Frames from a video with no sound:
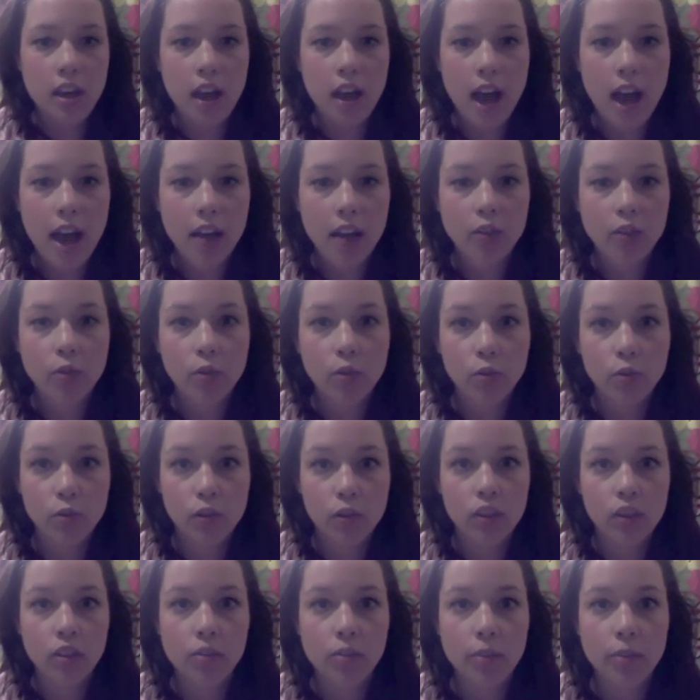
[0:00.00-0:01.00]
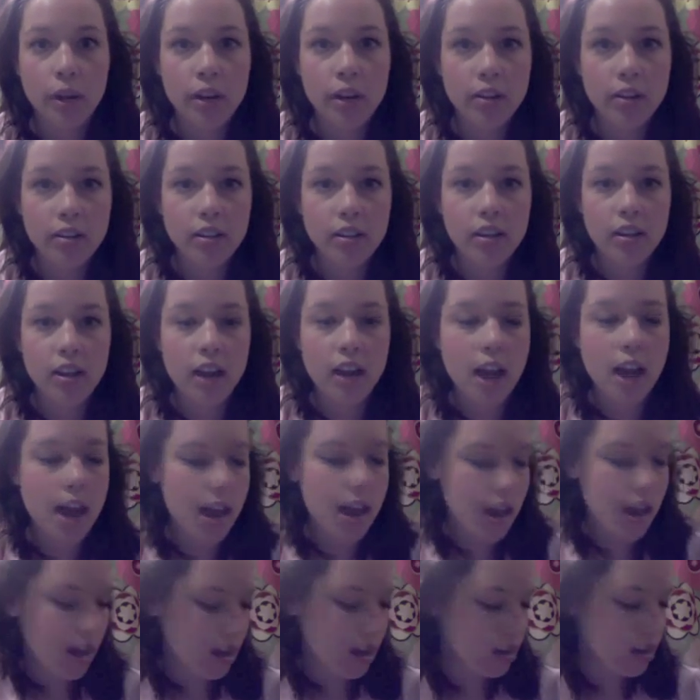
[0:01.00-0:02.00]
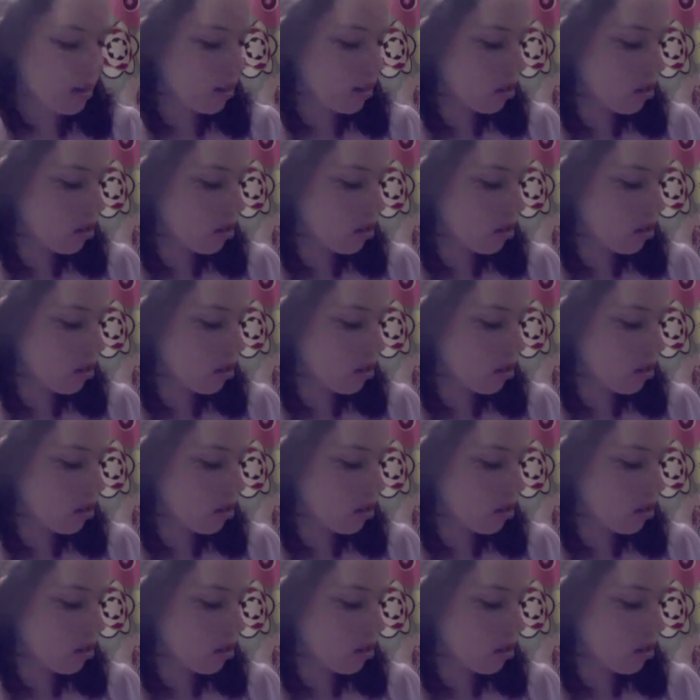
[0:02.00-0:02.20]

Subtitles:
actual real comparison, and